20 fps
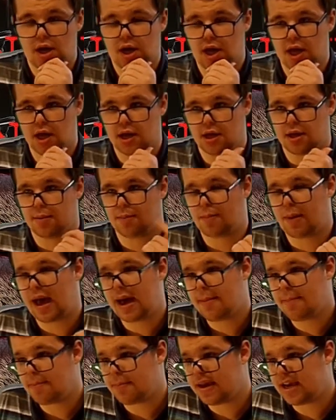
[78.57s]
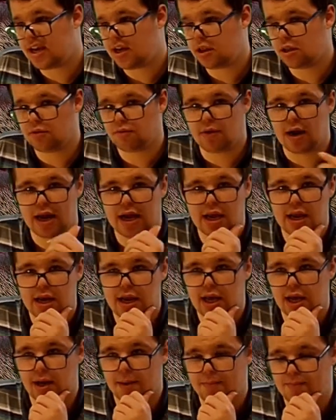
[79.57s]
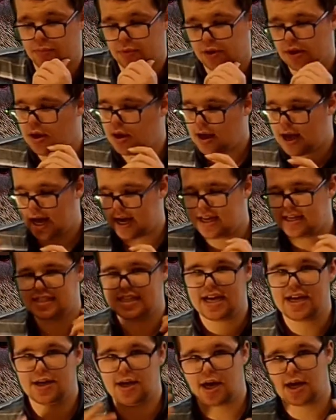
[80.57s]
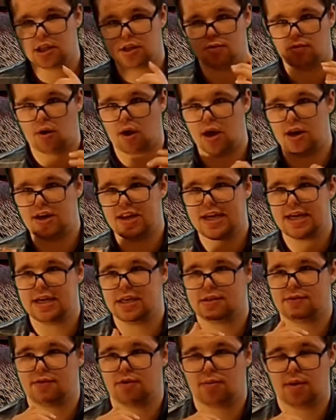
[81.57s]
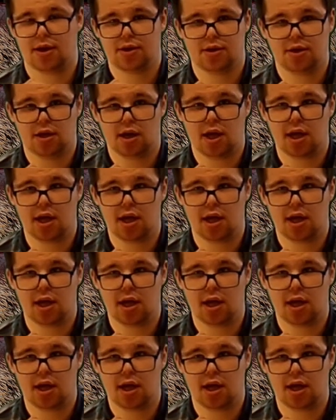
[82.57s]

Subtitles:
Bambi, The Reckoning, and he's had other ideas for other